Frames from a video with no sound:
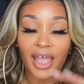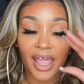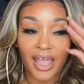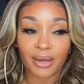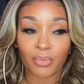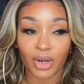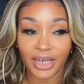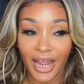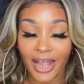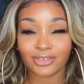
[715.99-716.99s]
and more
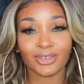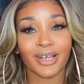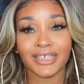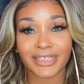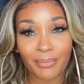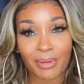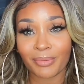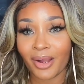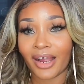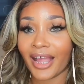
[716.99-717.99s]
natural and some
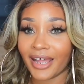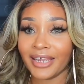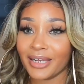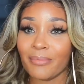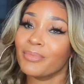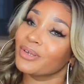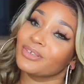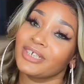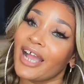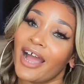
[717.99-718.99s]
people are kind of in the middle child